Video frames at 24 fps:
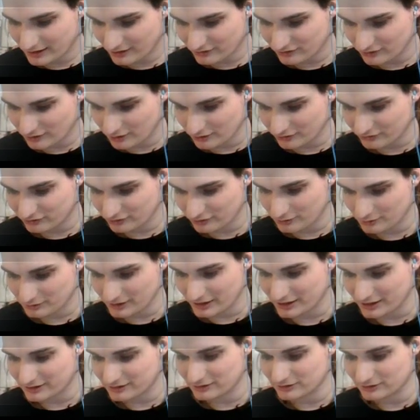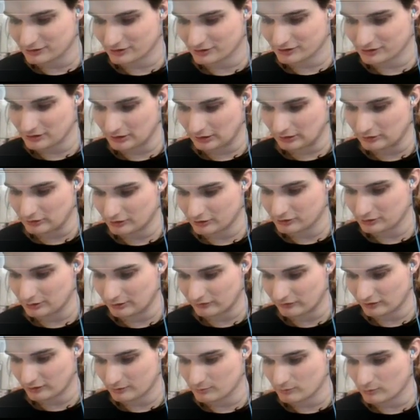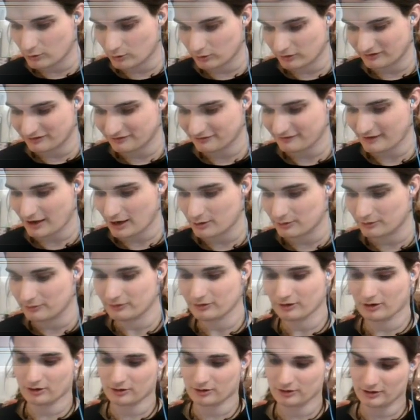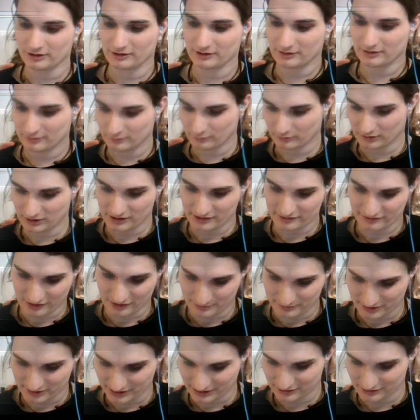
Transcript: also like you're using more found art, whereas I'm like doing things,